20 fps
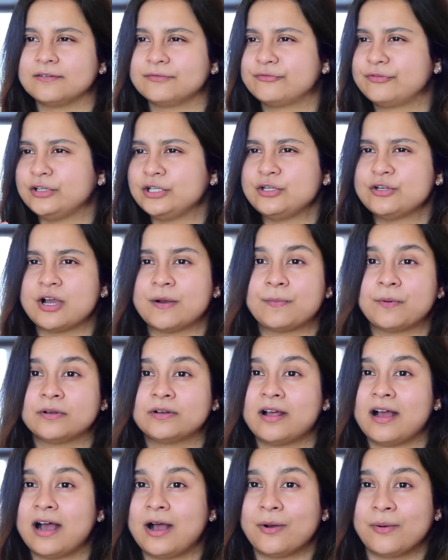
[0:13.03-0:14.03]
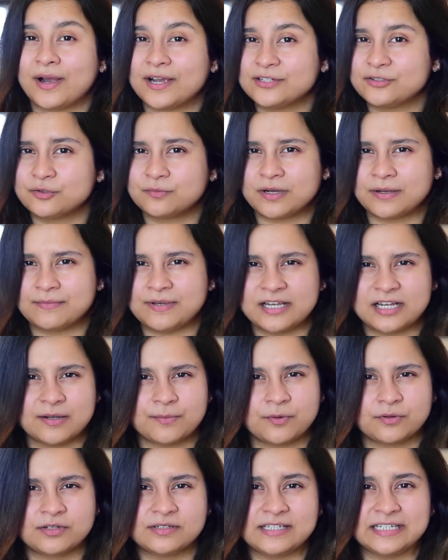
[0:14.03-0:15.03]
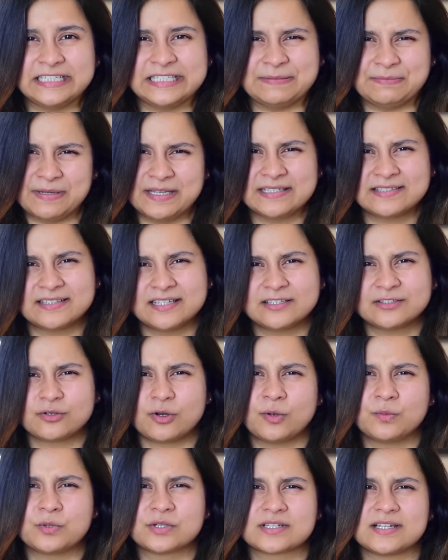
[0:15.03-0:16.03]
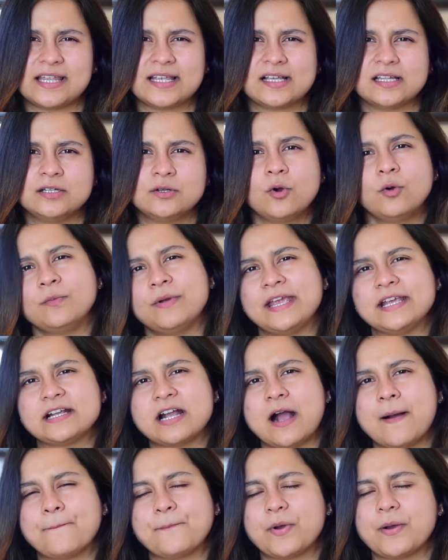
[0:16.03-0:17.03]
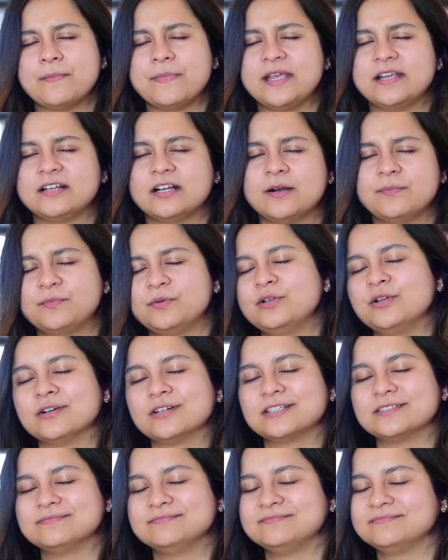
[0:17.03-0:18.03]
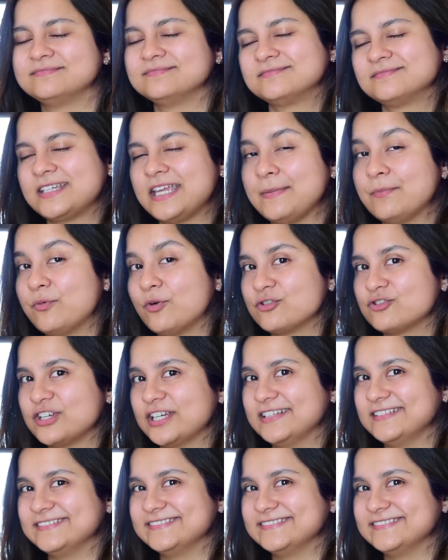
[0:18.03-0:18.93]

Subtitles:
fill you up on how I do my makeup on a daily basis, almost like a no makeup look. Keep watching.